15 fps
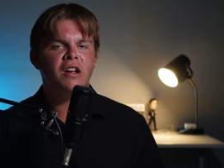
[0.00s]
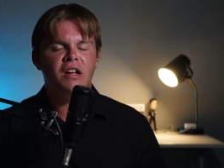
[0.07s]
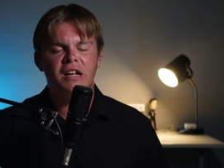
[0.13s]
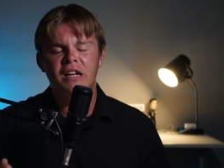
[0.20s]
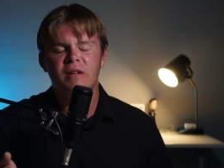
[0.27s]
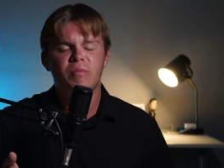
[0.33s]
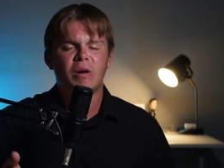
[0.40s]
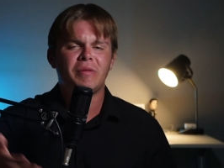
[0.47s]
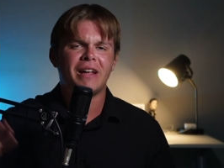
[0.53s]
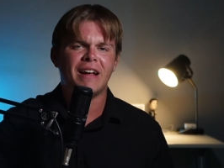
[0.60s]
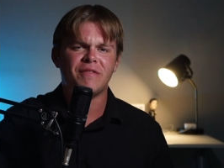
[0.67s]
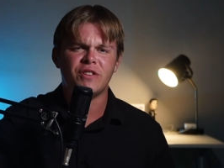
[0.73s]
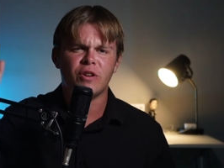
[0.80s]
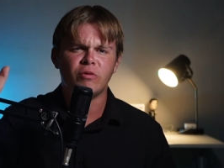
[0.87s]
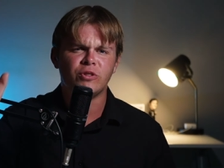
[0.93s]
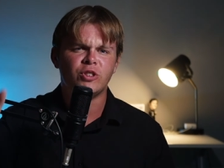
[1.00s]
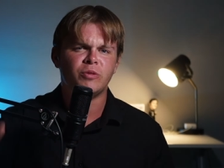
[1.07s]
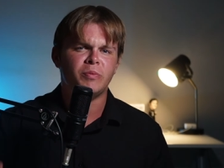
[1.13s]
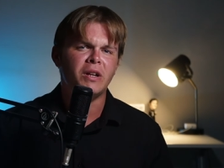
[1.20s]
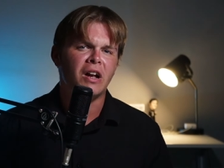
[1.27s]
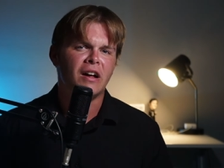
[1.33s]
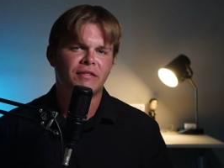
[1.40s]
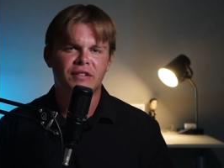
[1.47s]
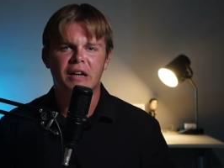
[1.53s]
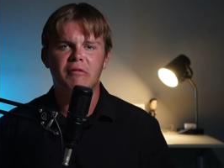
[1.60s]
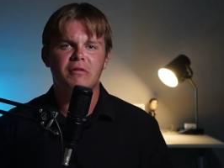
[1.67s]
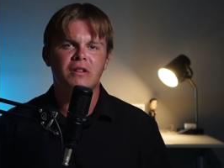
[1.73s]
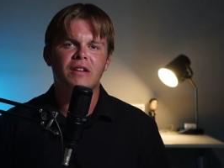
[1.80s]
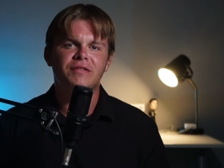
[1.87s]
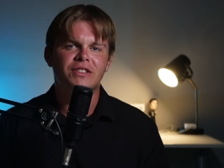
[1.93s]
He could probably have his own spin-off. I
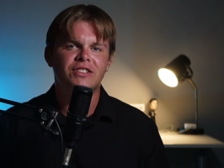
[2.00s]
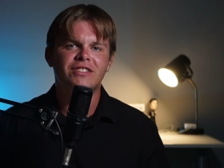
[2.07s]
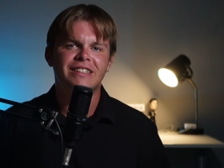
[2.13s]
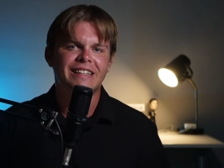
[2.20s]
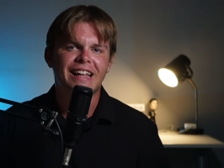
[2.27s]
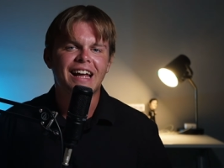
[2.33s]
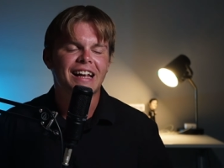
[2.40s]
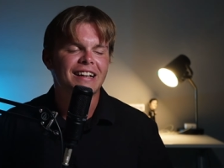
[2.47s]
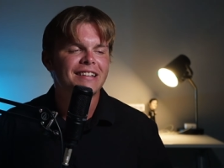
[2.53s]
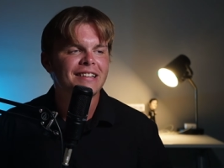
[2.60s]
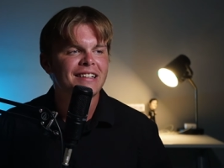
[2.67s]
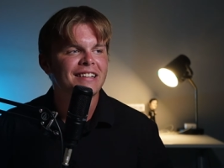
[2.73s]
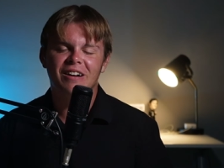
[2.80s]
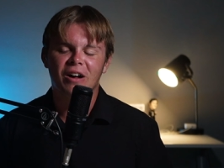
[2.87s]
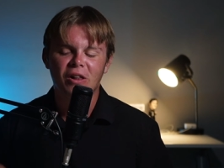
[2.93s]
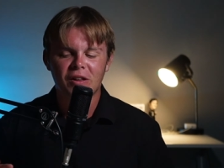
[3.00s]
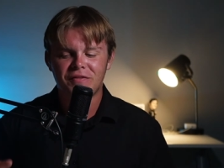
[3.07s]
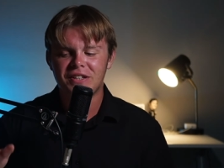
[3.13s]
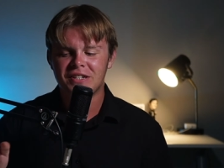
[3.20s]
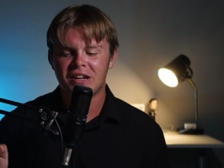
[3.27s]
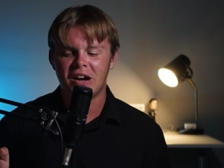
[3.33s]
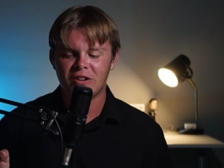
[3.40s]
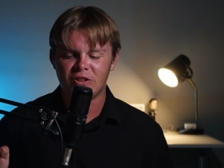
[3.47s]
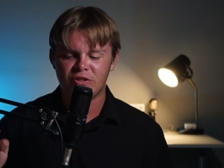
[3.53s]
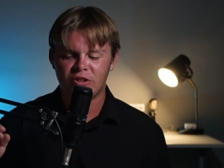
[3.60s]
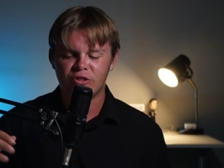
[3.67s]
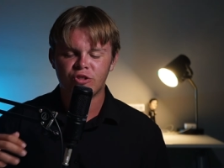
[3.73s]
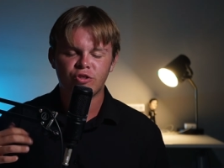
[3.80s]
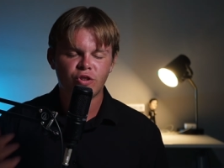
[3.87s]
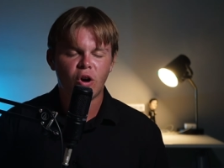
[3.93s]
would love to see that. All of these characters are
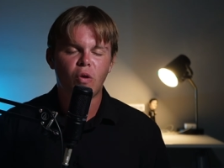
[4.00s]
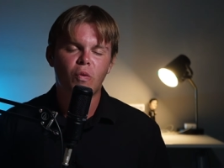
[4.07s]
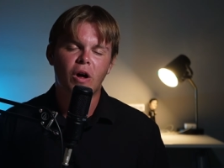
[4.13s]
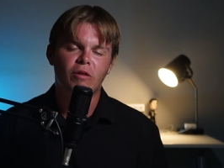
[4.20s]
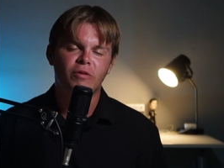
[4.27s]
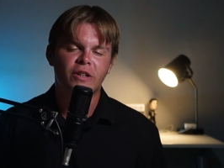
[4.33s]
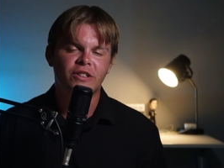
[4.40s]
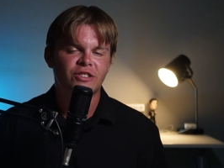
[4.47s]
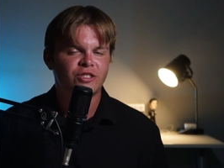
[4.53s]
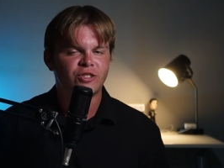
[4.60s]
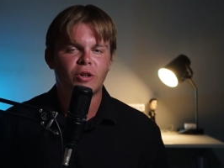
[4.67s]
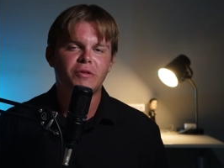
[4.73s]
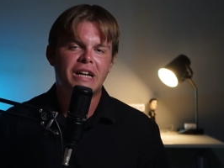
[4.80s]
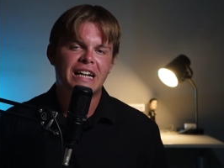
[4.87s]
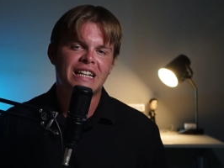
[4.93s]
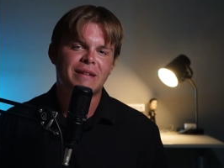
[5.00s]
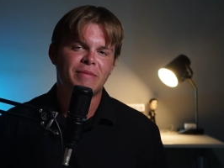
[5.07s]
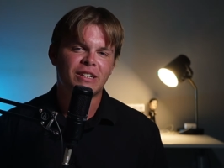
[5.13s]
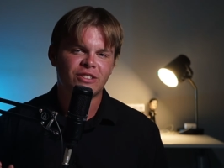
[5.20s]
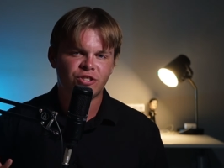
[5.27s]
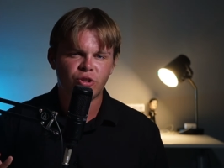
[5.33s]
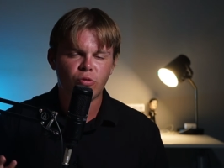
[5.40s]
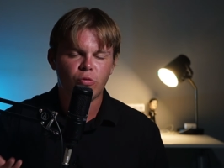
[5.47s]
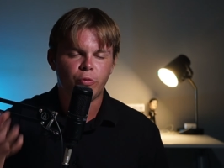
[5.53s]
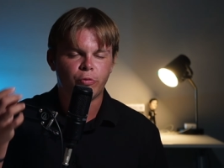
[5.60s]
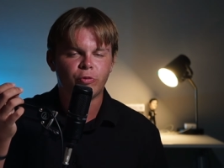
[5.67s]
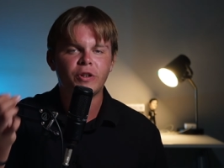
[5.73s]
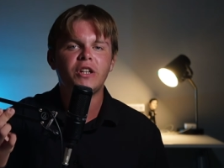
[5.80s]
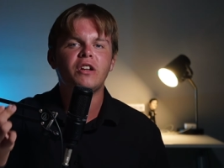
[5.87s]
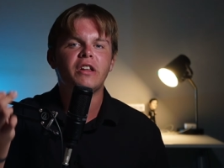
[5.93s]
so well written, so dynamic, so
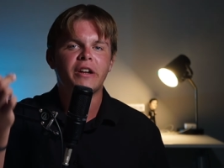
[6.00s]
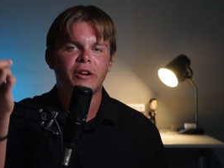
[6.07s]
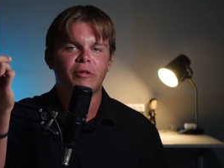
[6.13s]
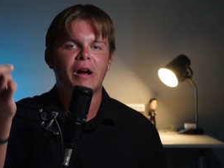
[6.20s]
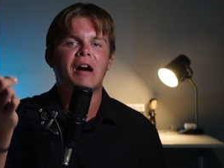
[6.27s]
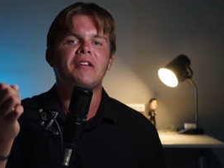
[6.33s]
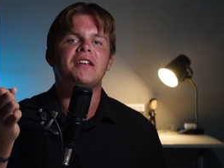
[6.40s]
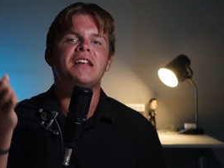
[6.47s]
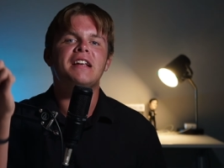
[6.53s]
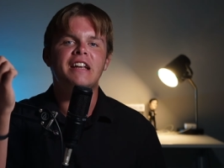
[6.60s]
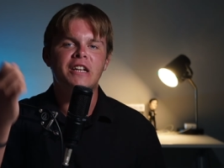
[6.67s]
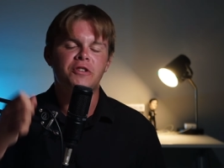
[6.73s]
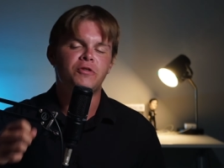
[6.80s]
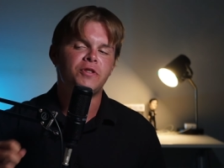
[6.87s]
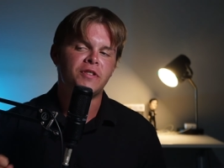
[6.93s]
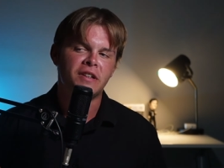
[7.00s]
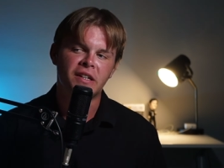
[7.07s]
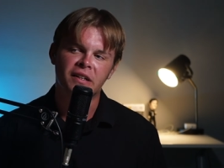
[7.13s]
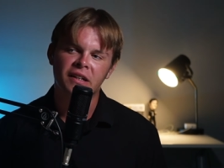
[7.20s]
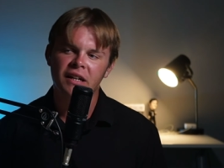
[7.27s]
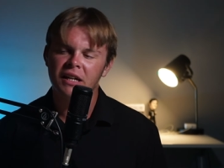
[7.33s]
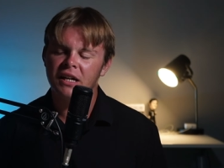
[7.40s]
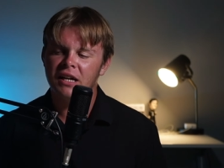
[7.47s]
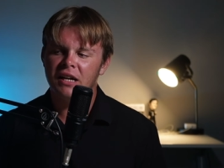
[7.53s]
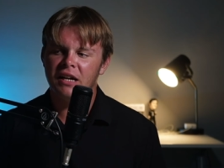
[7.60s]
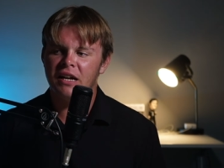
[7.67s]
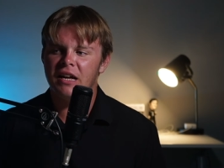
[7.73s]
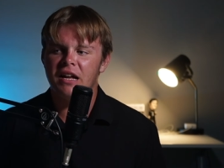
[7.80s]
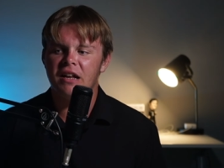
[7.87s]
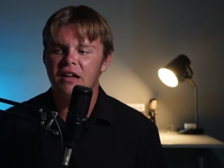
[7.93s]
real and grounded and interesting.
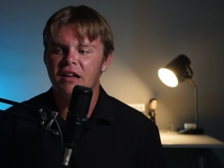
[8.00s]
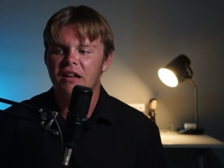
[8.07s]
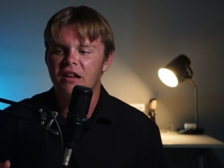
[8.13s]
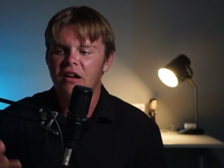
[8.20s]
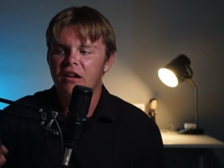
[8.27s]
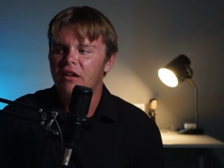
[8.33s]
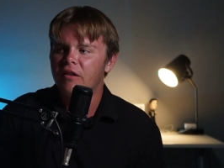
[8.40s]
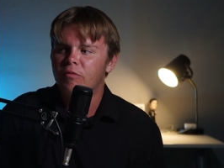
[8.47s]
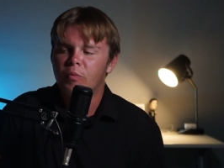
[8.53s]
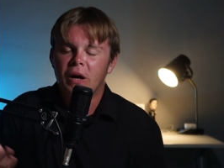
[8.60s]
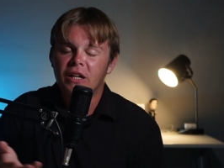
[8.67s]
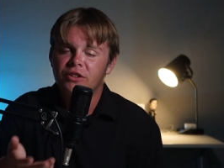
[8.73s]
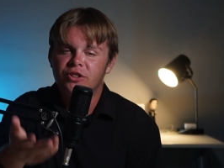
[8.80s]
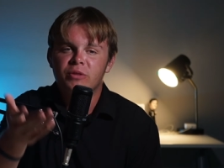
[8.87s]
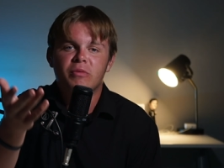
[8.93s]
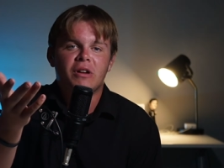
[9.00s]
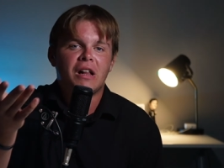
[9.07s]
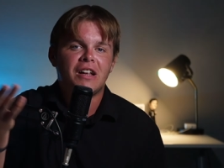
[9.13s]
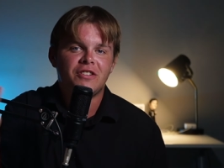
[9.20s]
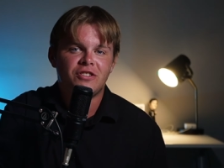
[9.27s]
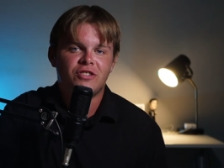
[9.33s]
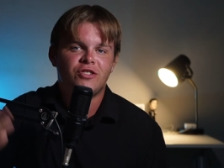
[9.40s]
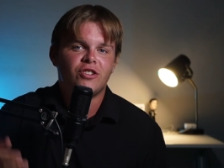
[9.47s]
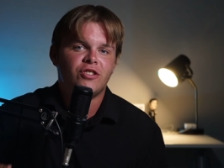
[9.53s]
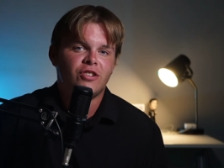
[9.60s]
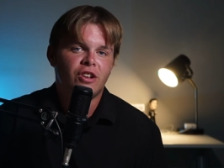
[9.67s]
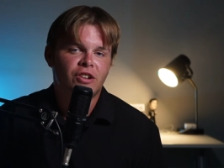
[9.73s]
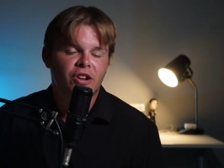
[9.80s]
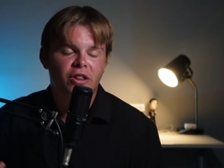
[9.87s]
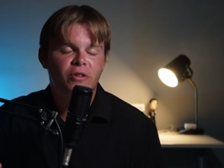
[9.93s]
Miles G. Morales is just
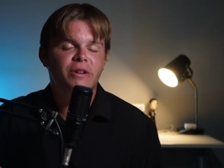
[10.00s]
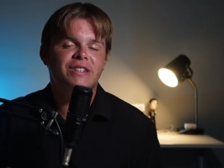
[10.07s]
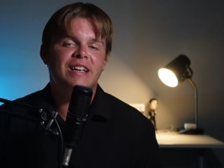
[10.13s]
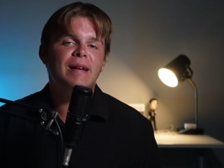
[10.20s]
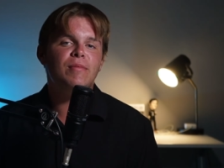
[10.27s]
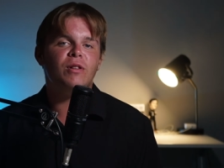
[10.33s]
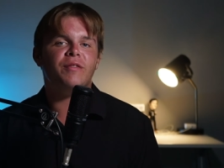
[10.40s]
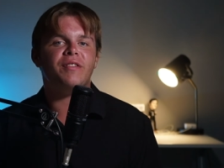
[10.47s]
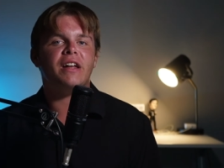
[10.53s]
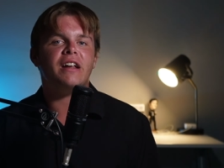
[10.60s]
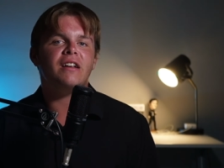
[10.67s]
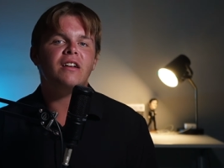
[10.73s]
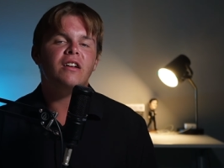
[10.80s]
another example of that.